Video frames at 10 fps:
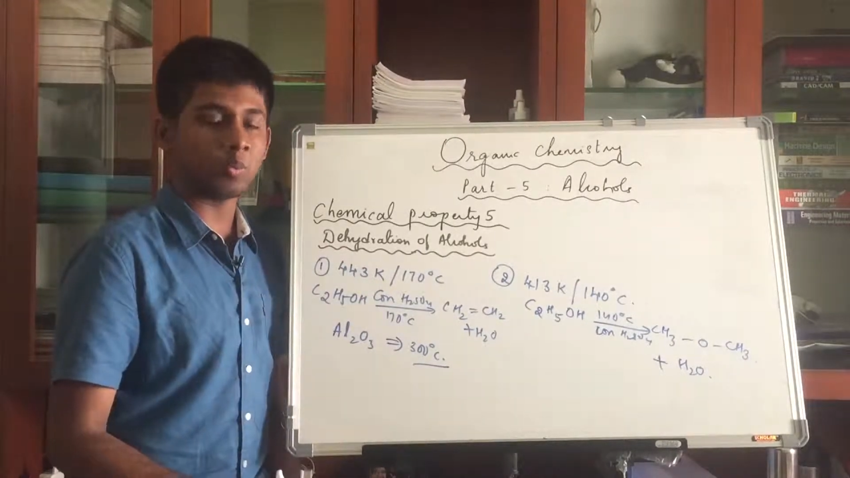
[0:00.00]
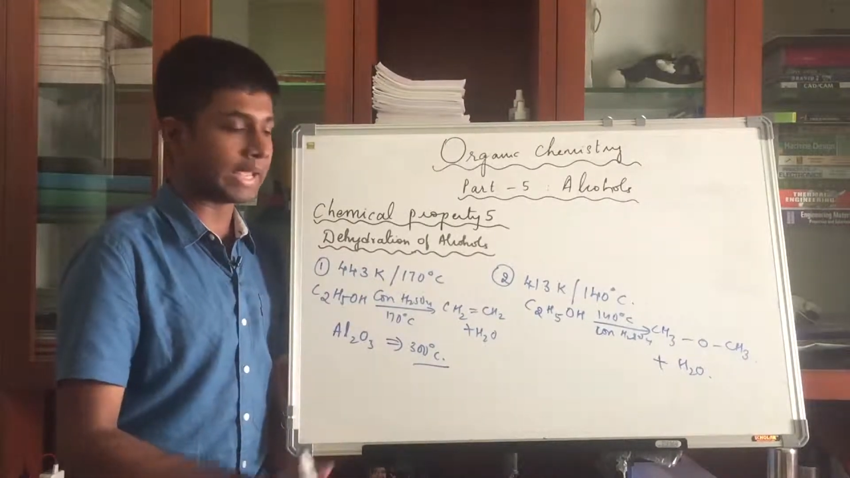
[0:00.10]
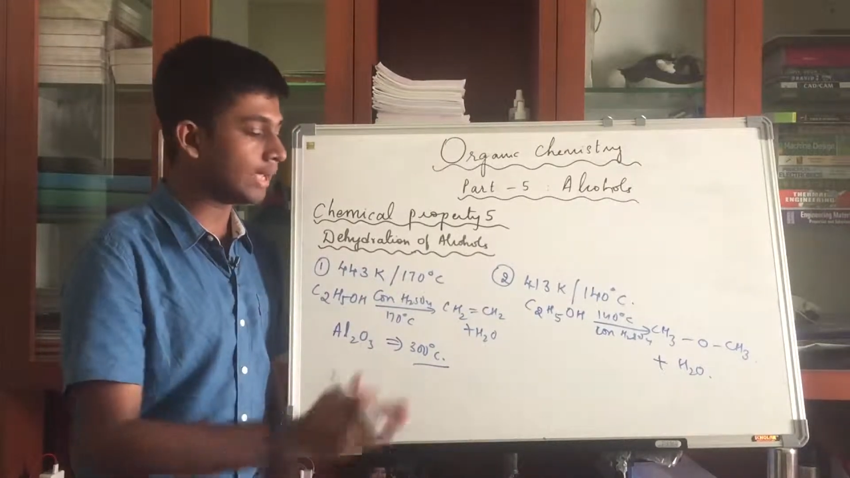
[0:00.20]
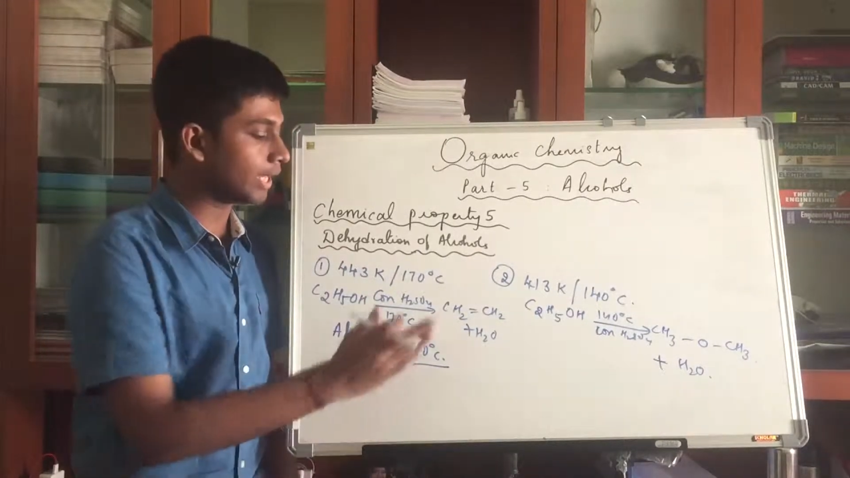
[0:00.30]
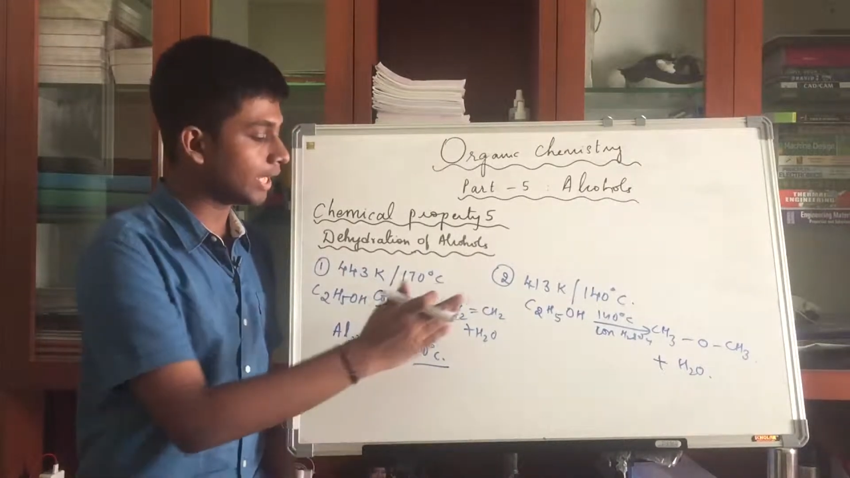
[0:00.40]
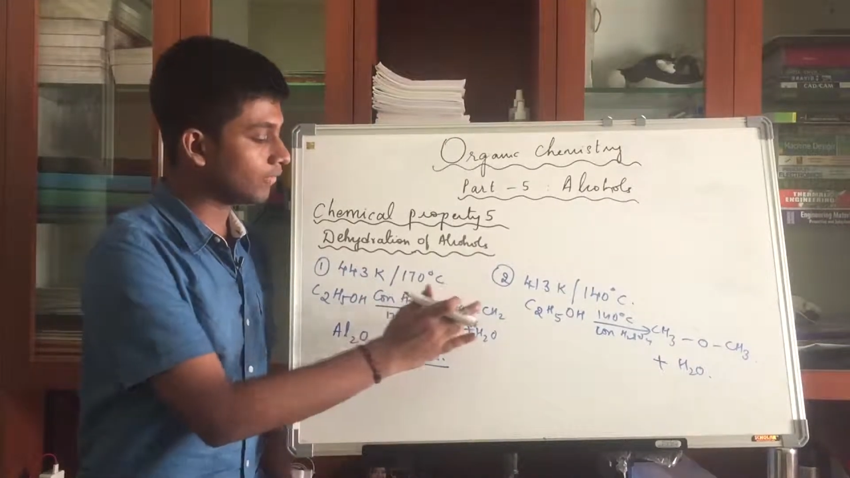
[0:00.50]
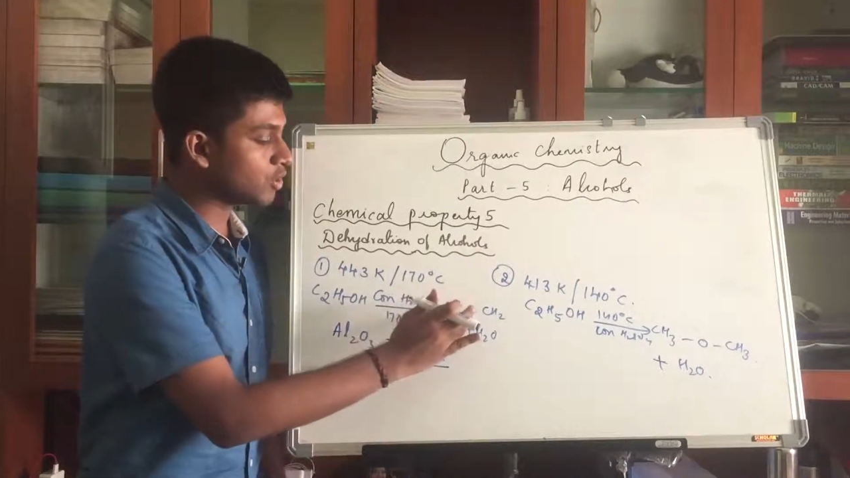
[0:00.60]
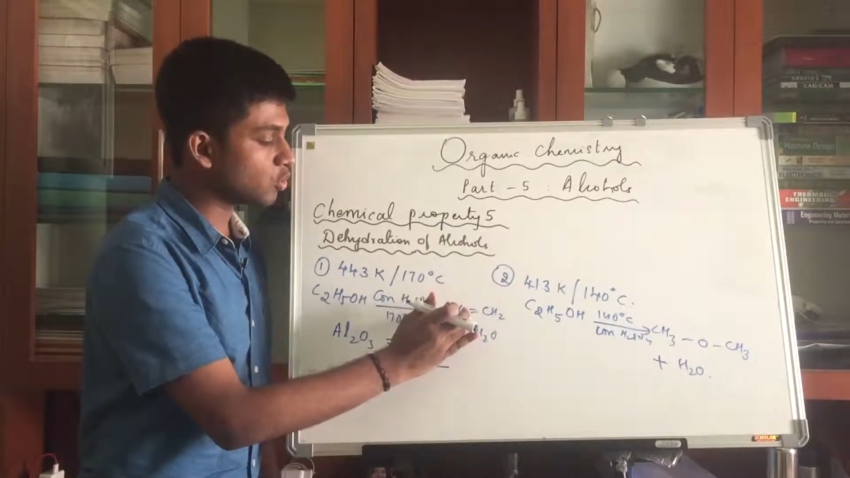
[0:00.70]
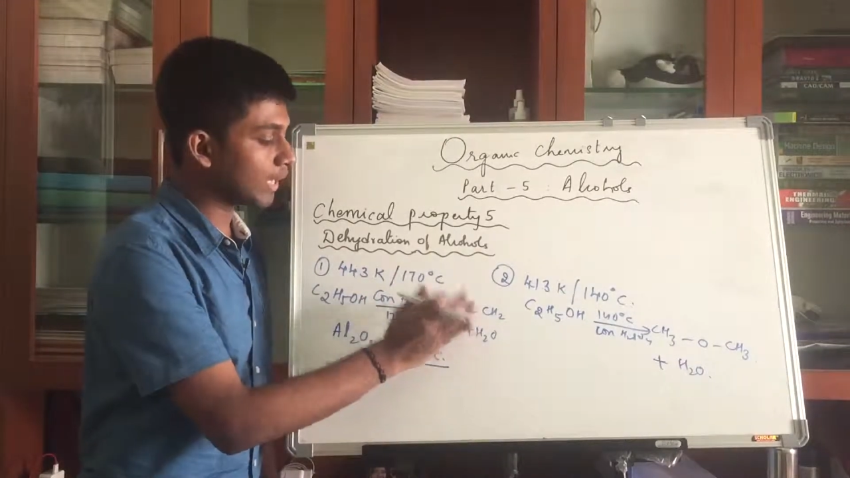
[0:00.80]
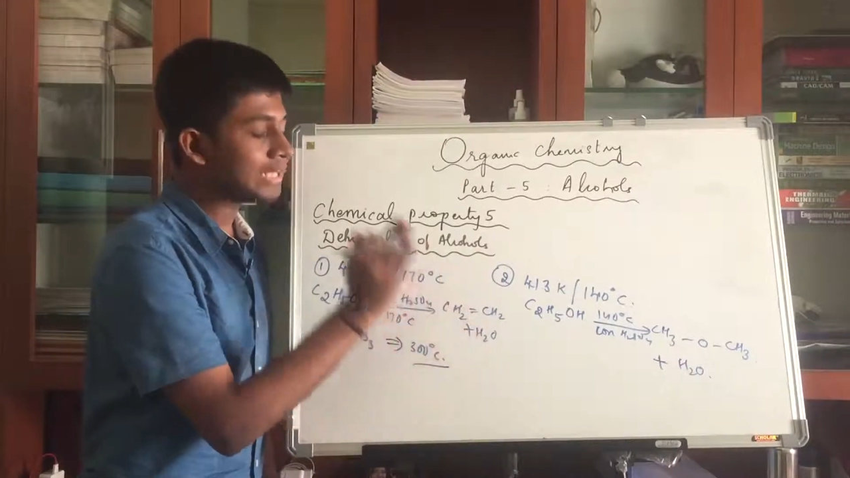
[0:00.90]
way in
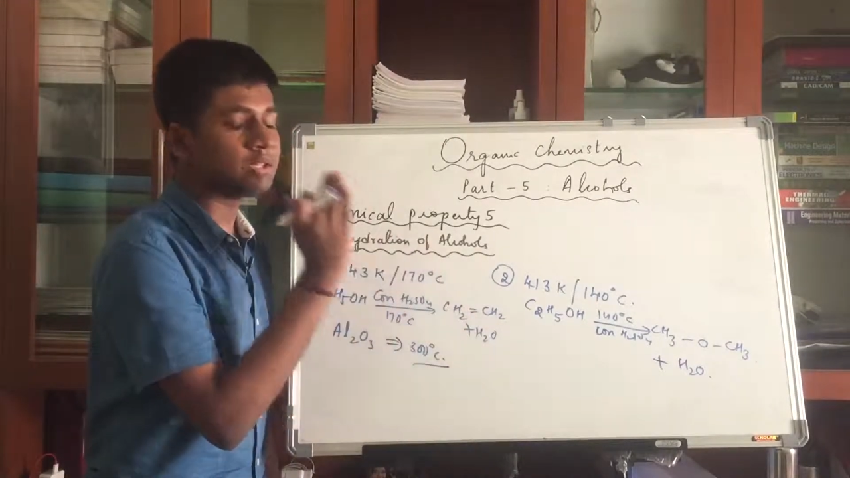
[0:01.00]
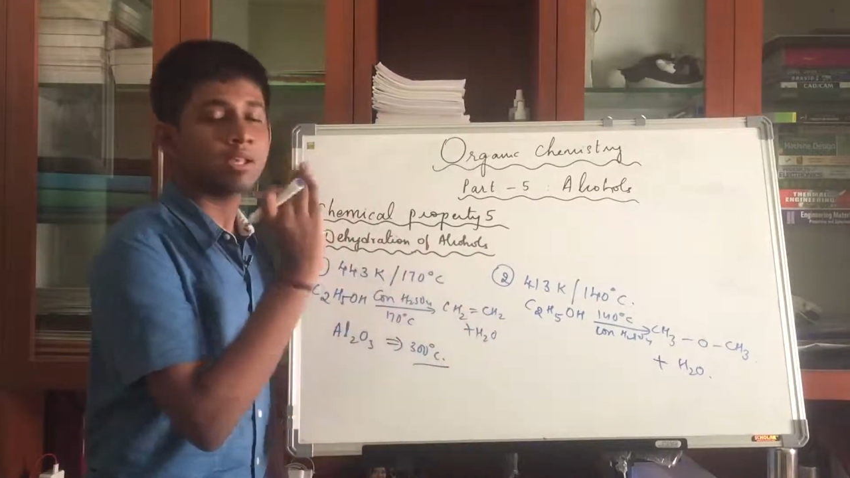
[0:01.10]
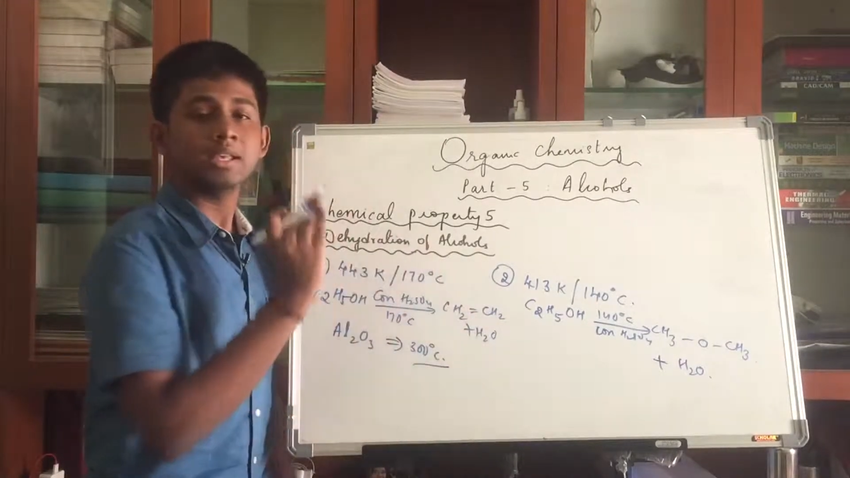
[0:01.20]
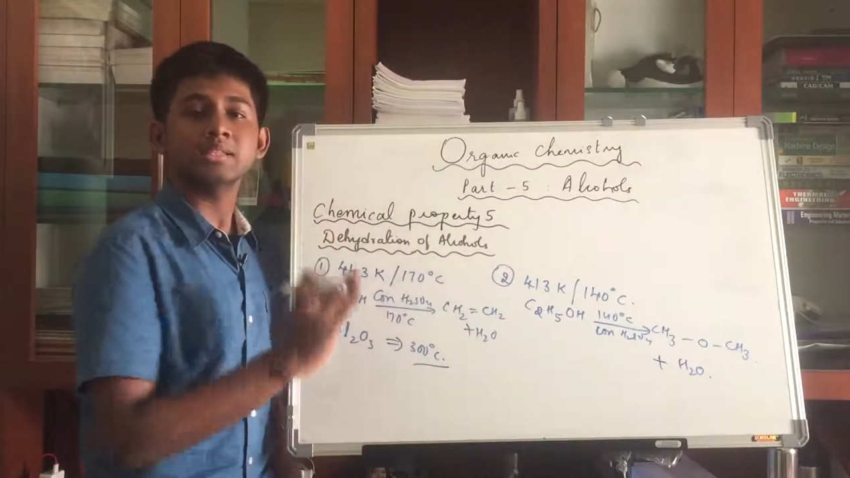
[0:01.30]
which you get